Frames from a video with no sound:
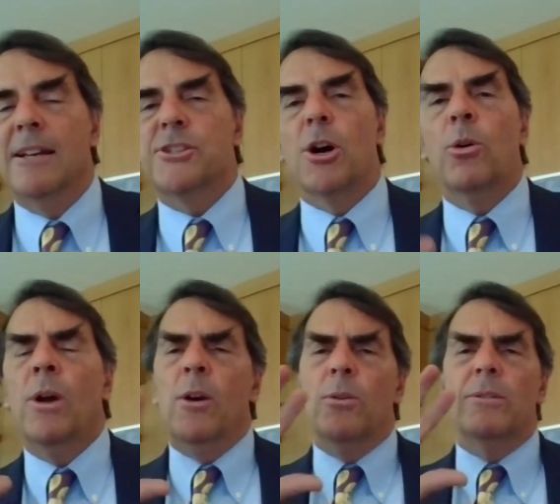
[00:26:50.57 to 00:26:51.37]
So,
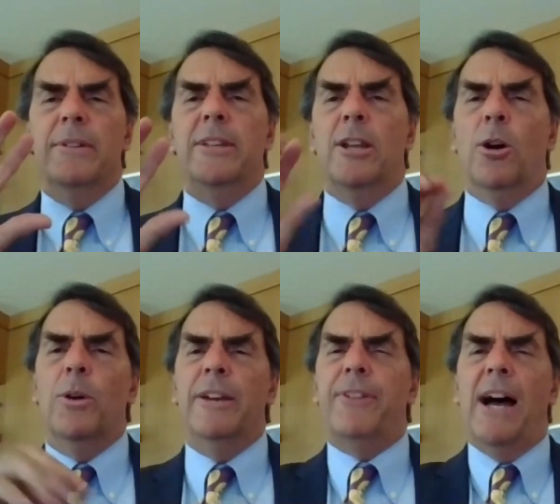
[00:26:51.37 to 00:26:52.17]

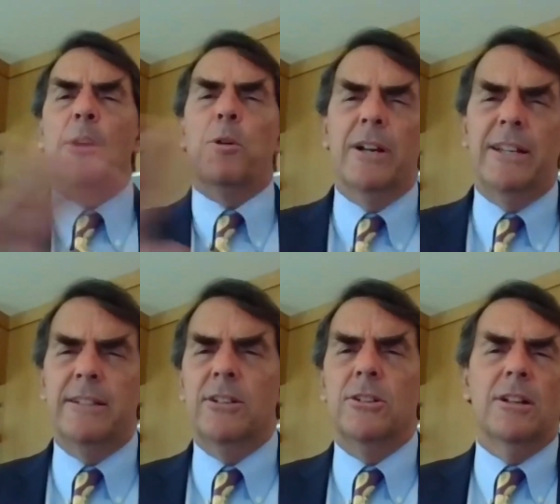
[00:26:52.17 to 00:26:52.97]
if I were in
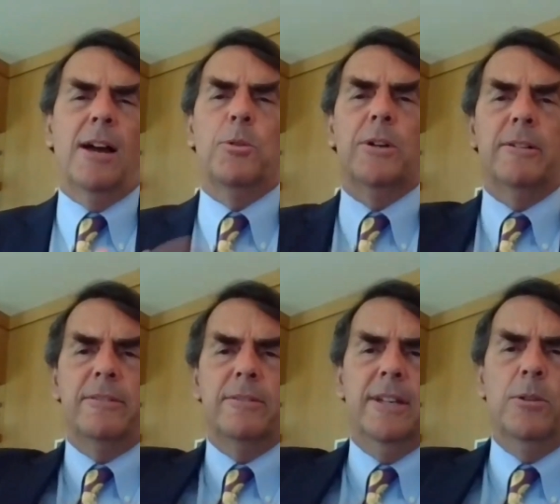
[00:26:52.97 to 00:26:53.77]
Google, it wouldn't